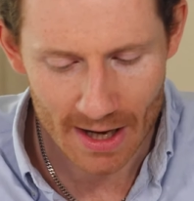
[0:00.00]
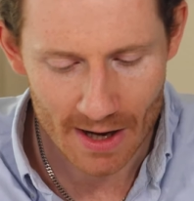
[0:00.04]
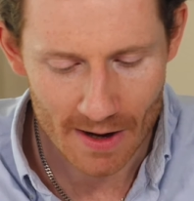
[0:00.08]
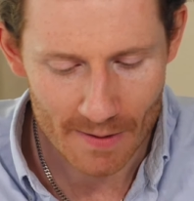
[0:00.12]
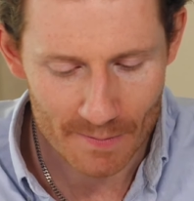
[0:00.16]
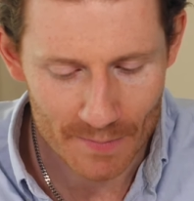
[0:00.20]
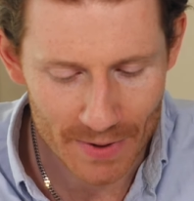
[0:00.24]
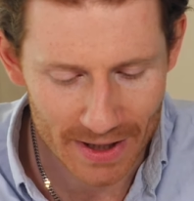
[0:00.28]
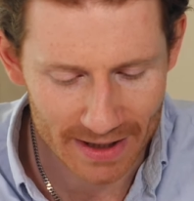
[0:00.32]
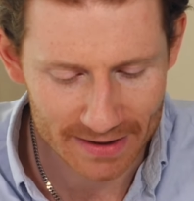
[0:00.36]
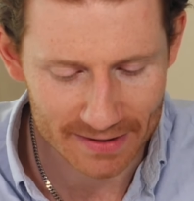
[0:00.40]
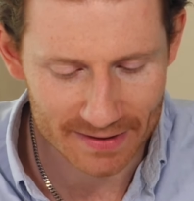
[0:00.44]

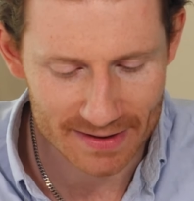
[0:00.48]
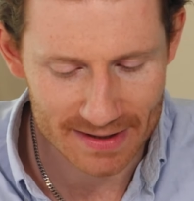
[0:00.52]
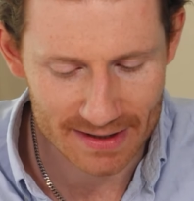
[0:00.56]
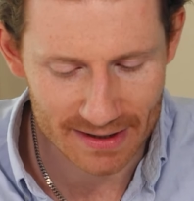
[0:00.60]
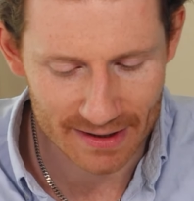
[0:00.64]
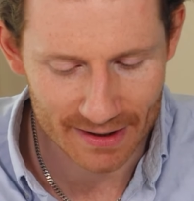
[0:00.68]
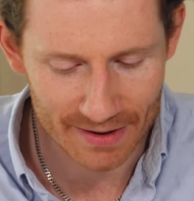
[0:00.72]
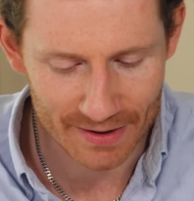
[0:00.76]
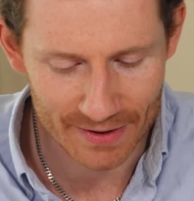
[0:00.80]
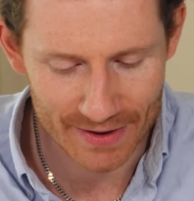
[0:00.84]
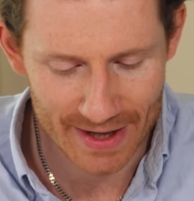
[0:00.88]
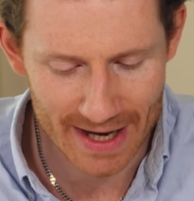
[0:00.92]
But
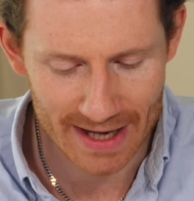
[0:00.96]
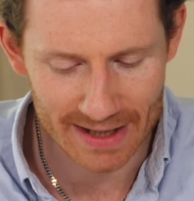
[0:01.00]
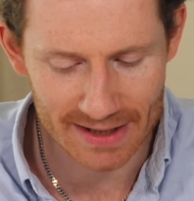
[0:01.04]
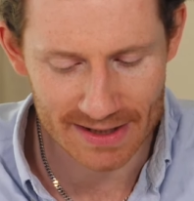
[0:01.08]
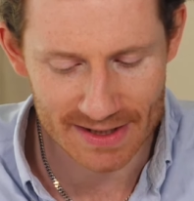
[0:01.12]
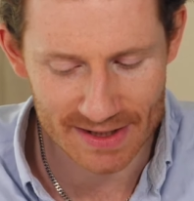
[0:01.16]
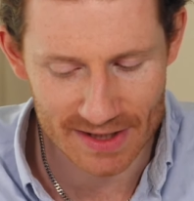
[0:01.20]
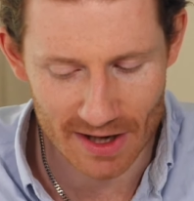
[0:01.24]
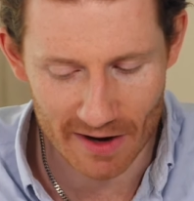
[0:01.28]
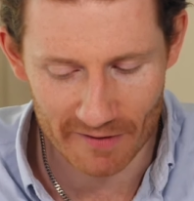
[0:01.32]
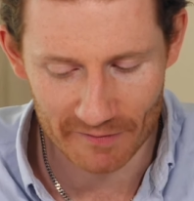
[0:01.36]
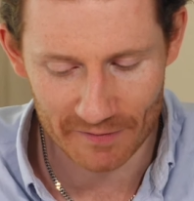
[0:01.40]
then
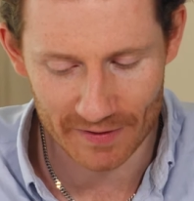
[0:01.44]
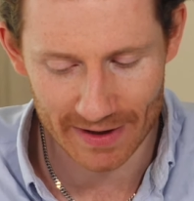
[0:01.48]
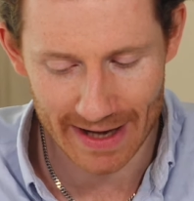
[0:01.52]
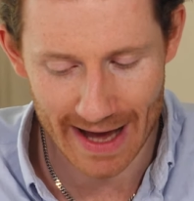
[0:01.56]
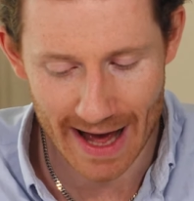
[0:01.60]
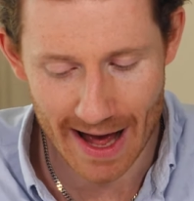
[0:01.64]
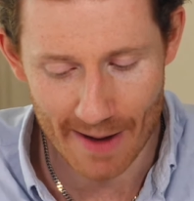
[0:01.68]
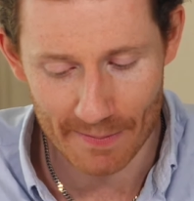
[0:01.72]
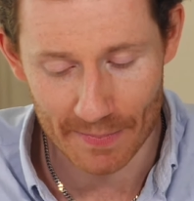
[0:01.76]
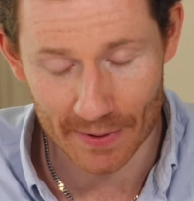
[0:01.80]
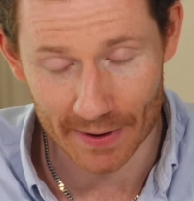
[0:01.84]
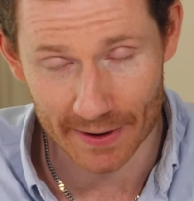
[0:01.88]
something
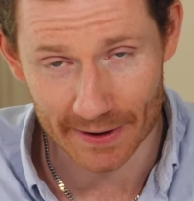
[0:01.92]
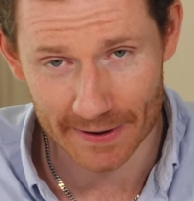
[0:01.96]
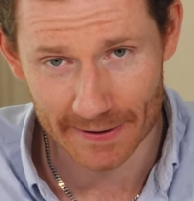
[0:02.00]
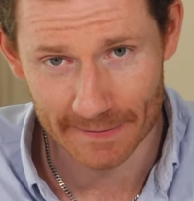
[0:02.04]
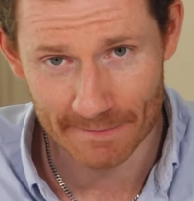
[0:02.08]
happened.